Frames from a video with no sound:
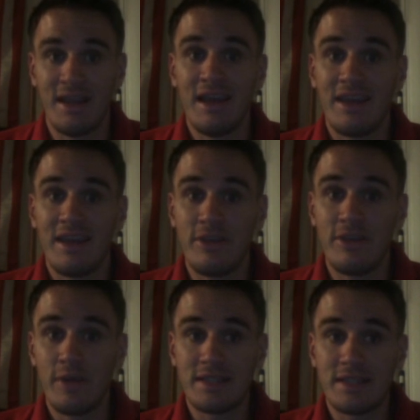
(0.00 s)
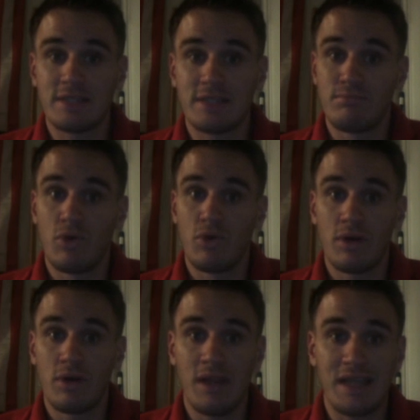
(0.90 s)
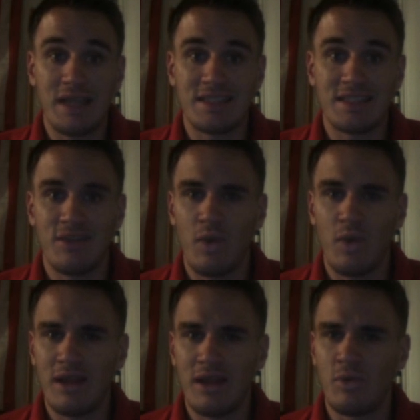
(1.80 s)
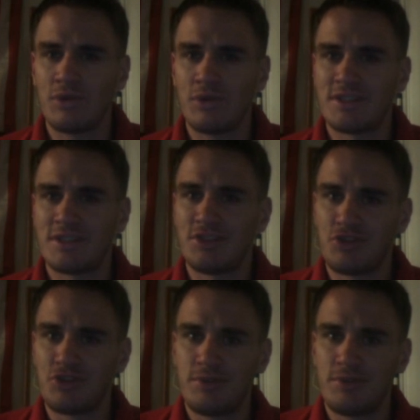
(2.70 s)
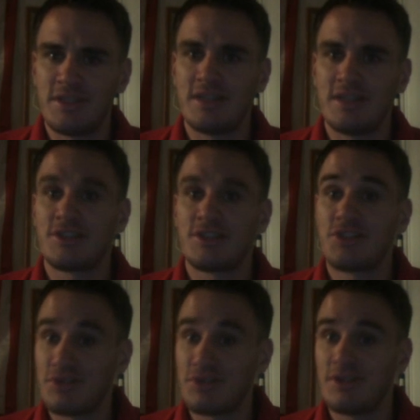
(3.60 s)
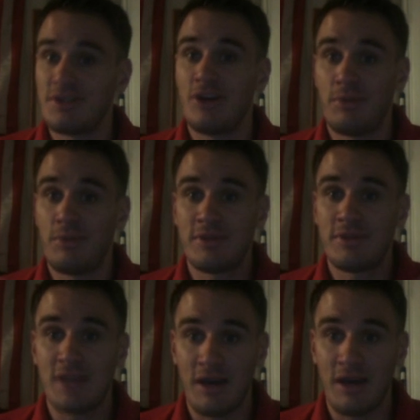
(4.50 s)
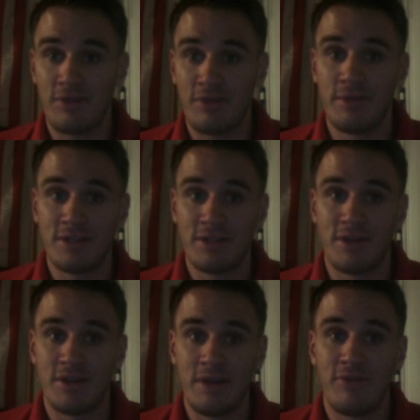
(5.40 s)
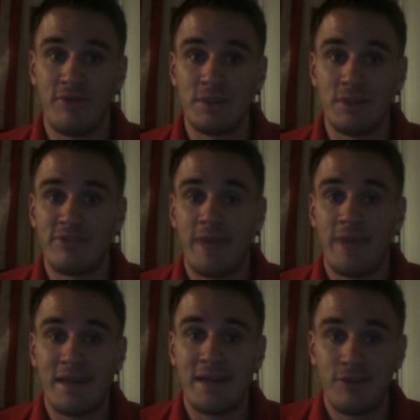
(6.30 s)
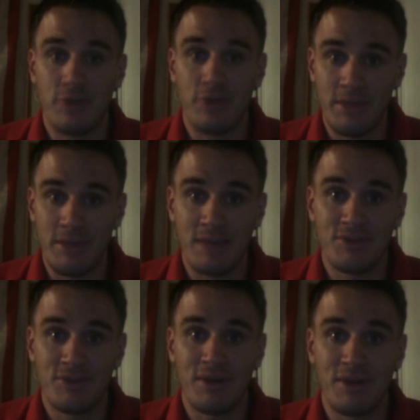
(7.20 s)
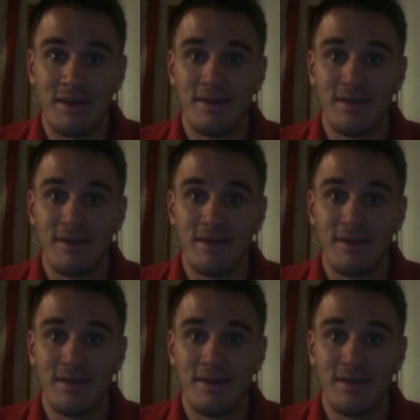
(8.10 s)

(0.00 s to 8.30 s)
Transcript: and the U.S. has more or less said that while it won't send troops in, it's certainly open to other military influence if Baghdad truly becomes threatened.